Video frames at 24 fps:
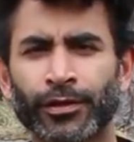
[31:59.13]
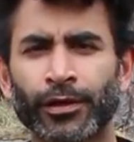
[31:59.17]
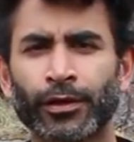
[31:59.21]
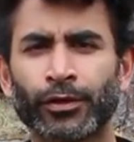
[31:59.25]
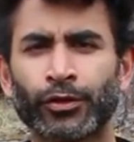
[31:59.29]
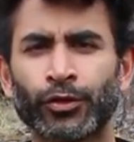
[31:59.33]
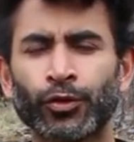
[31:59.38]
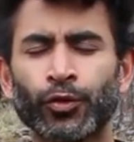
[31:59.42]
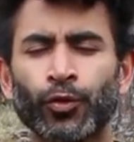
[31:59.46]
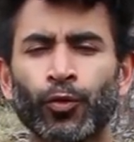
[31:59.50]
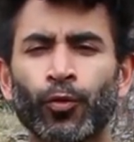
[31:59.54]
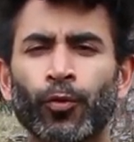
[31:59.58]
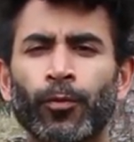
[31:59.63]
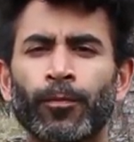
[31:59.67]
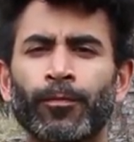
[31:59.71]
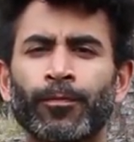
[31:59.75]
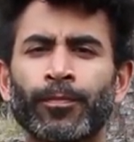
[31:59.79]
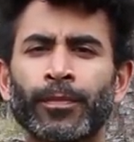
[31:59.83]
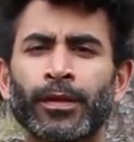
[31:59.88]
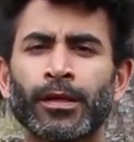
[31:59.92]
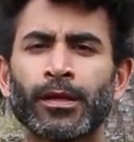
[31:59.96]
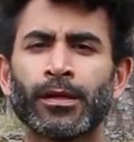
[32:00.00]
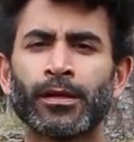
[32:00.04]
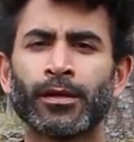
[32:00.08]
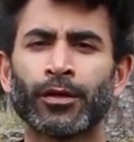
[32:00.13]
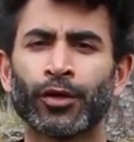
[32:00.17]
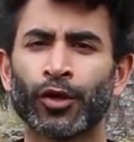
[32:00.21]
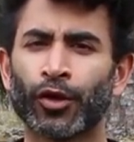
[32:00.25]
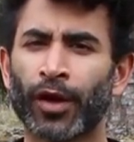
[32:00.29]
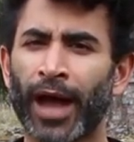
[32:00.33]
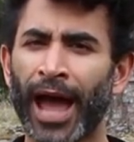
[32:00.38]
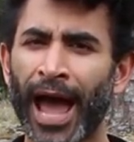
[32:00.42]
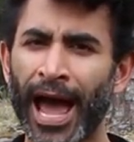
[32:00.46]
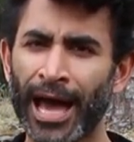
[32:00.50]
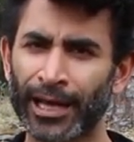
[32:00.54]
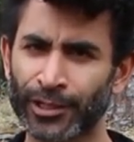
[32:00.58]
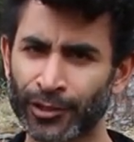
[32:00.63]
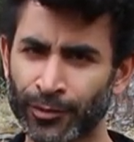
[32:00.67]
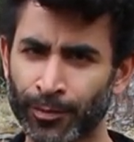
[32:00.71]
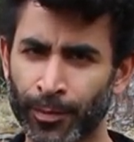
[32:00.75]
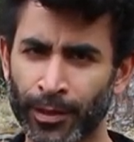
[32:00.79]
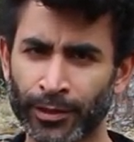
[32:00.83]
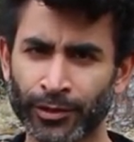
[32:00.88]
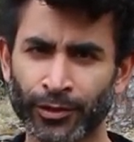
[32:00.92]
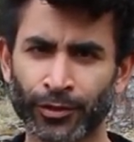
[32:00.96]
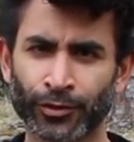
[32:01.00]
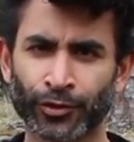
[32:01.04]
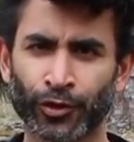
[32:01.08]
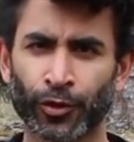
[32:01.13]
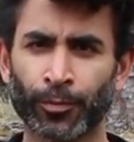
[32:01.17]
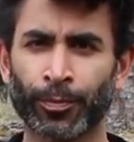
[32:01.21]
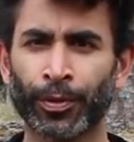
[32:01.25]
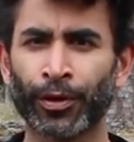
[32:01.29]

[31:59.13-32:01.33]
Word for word: there too. Your ass muscles, your